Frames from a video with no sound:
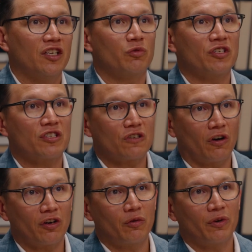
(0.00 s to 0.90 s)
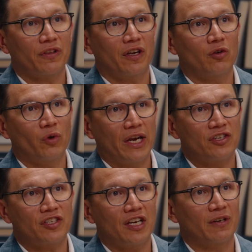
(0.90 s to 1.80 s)
is we start with a wage
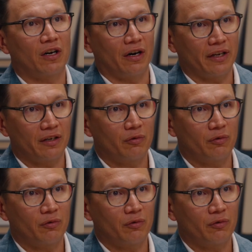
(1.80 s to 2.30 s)
statement audit.